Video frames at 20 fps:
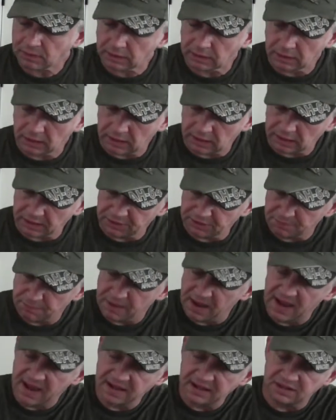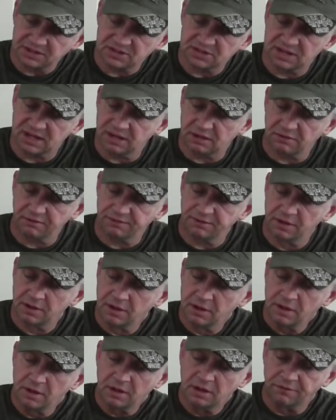The bag itself,
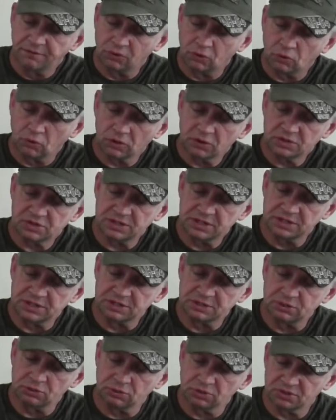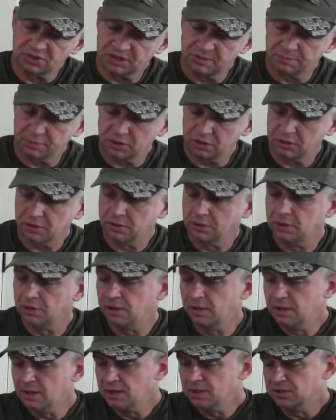of course, is dual zipper,
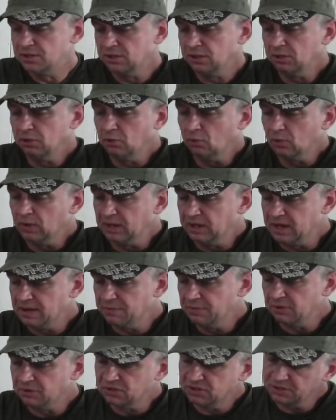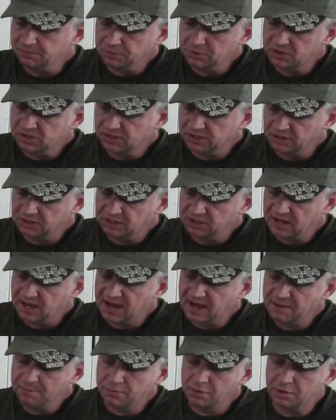so we keep those zippers at the top.